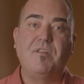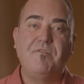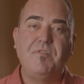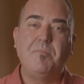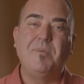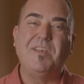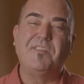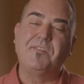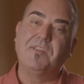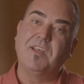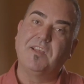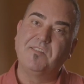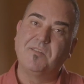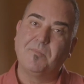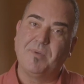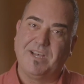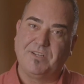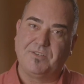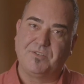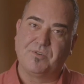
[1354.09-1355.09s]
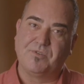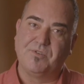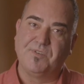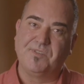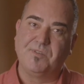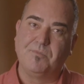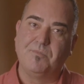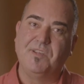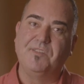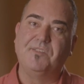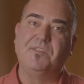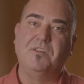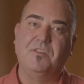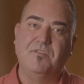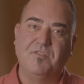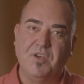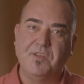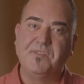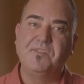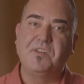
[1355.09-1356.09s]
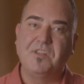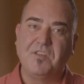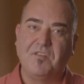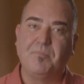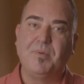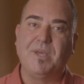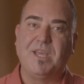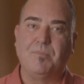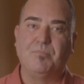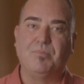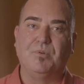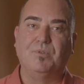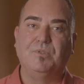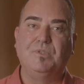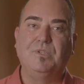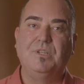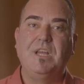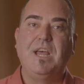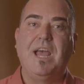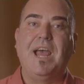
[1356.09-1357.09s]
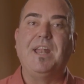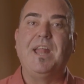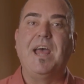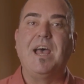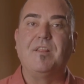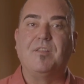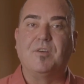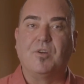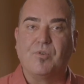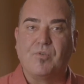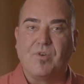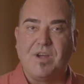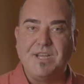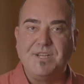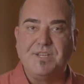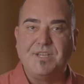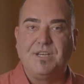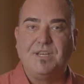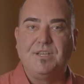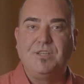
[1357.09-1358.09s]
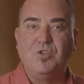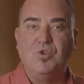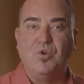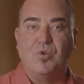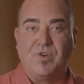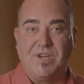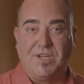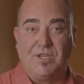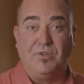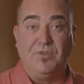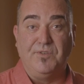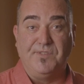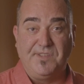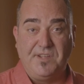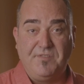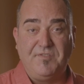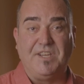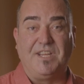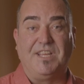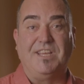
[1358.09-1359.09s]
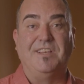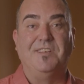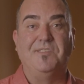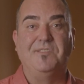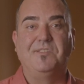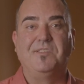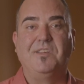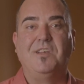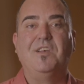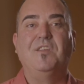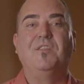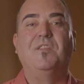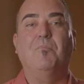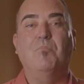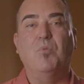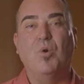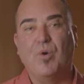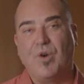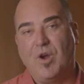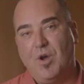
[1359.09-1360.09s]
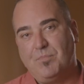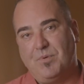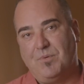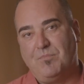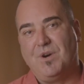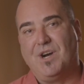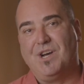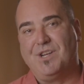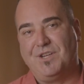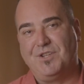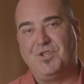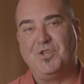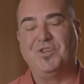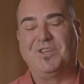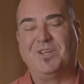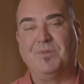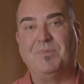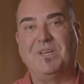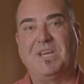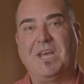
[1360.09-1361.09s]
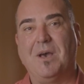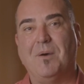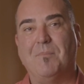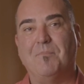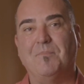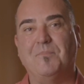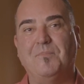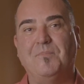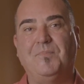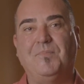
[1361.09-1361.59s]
of the best things about tourism is the diversity of people, and how the greater your inclusivity is, the more open-minded you can become.